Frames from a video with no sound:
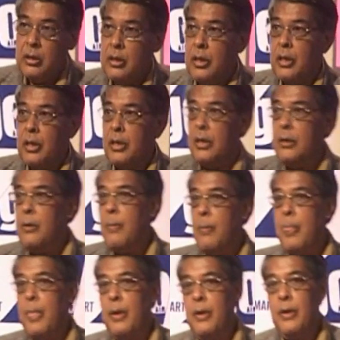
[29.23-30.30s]
The
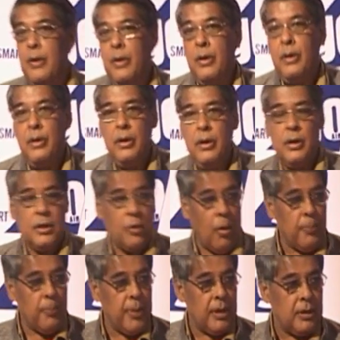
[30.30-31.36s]

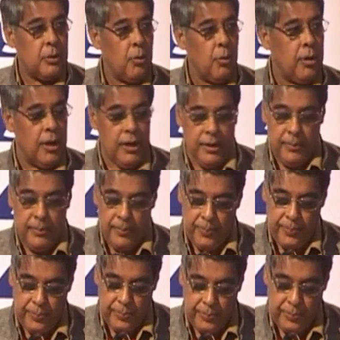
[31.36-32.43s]
topic today
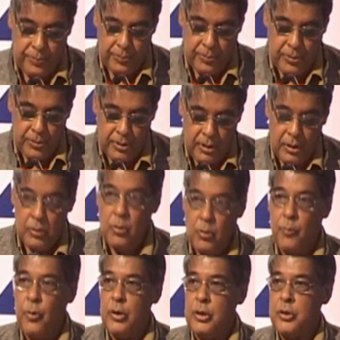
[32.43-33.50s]

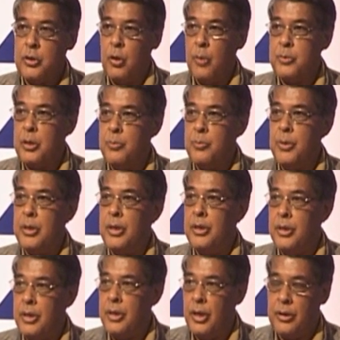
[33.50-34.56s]
no full stops in being
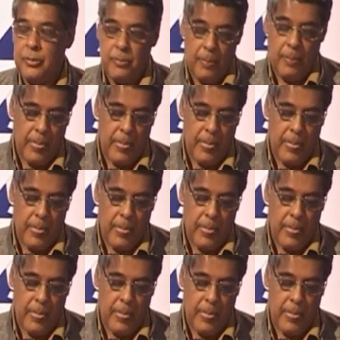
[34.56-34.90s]
Indian.